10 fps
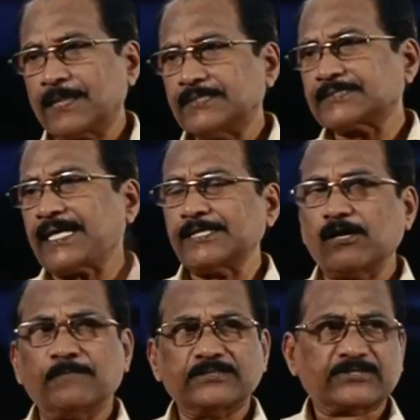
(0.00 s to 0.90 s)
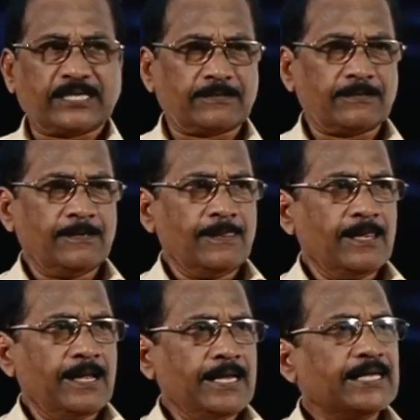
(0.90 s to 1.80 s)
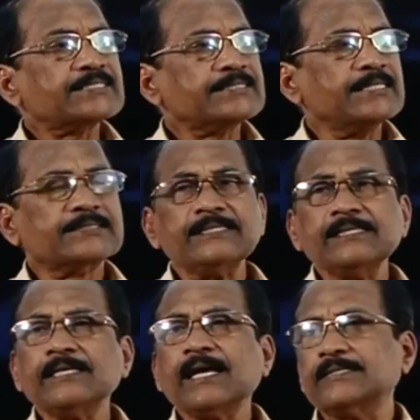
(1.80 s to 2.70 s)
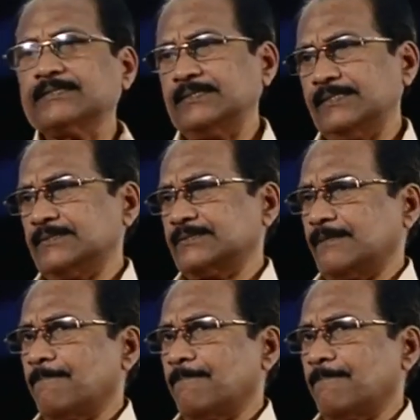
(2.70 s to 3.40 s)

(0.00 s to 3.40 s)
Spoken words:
state government share, SGST and CGST.